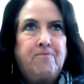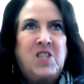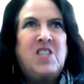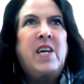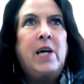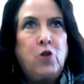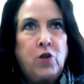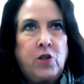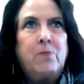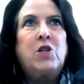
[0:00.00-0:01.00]

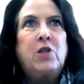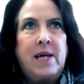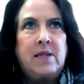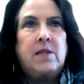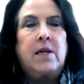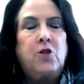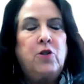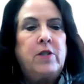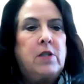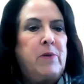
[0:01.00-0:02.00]
so much of that
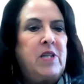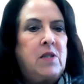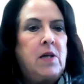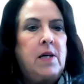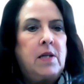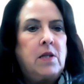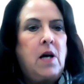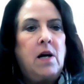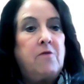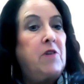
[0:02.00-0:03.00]
scheduling is being
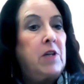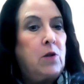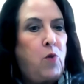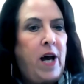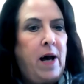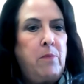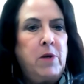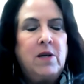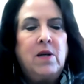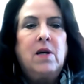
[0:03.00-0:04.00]
done via the web.